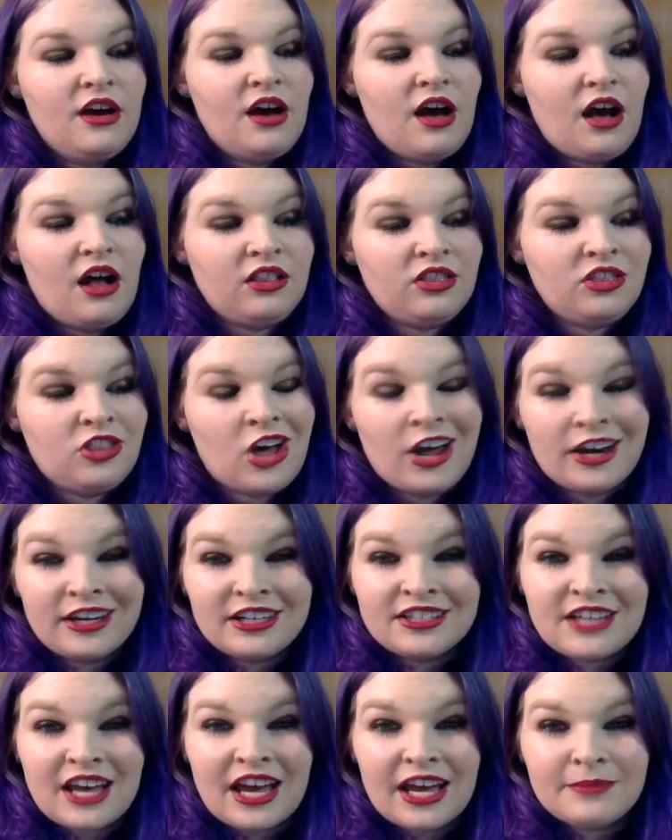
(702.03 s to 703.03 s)
a lot of
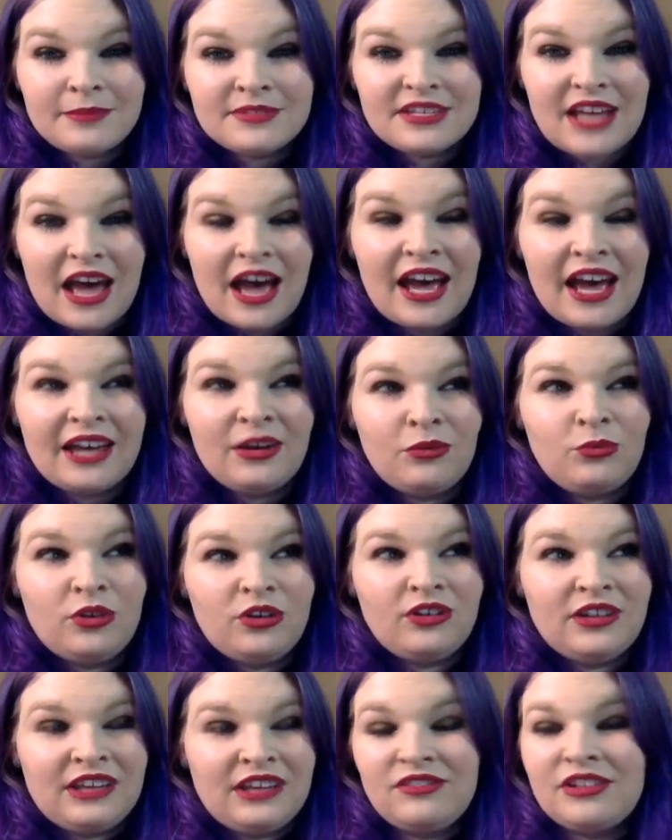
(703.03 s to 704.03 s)
times I
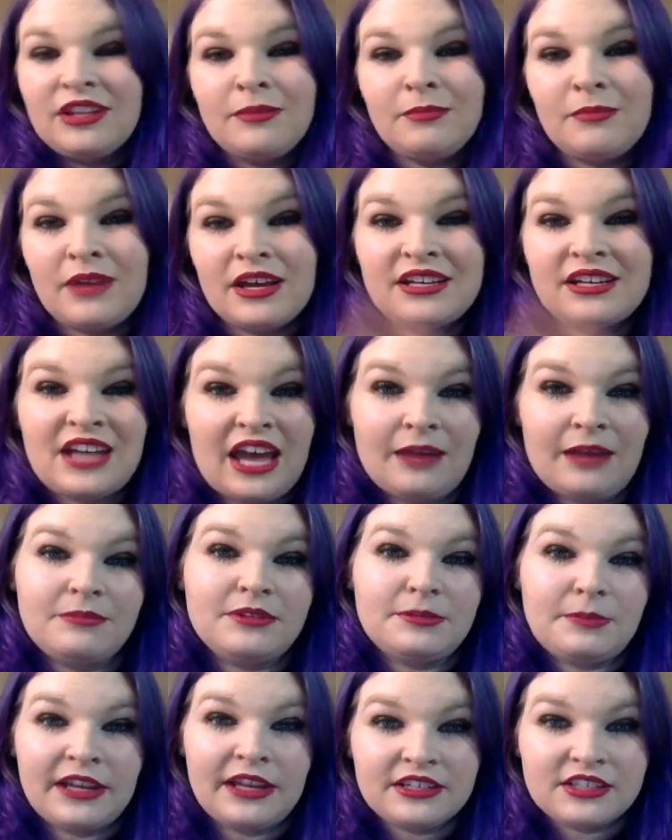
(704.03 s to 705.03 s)
will give them a time
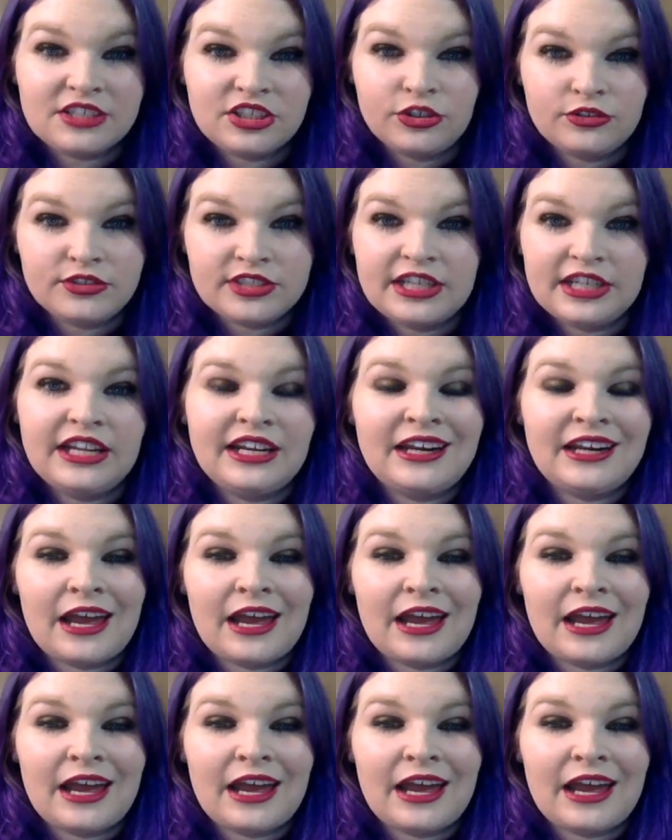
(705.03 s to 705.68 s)
span to use it in.